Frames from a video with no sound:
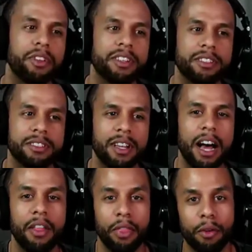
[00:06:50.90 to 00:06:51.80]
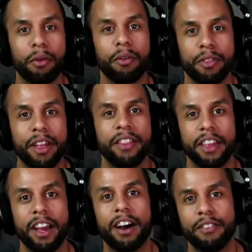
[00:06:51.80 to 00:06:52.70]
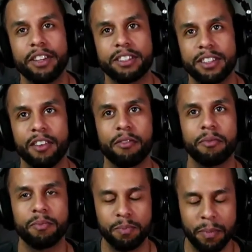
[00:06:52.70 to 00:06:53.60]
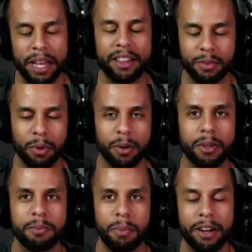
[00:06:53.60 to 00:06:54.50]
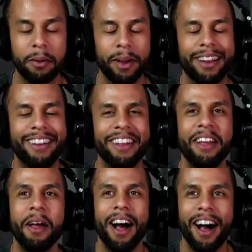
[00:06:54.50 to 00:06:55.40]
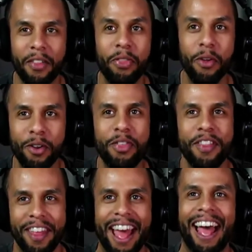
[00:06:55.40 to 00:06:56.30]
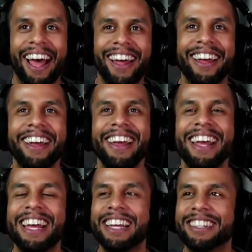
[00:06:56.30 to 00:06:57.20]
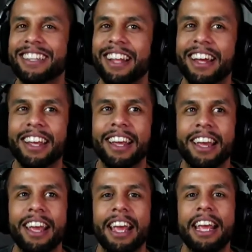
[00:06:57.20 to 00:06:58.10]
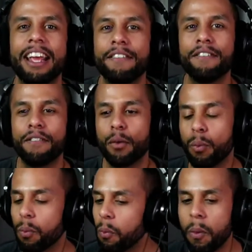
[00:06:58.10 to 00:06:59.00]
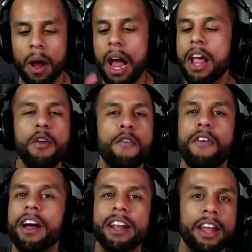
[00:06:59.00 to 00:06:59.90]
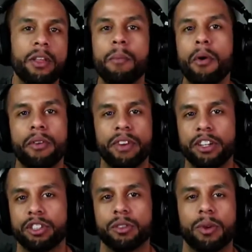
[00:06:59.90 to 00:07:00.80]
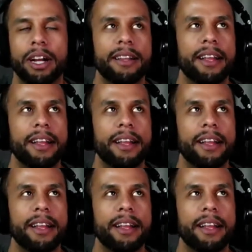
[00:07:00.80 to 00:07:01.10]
this, other than the obvious of make this work with Spider-Man. Other than that, is like if you find another motivation, right?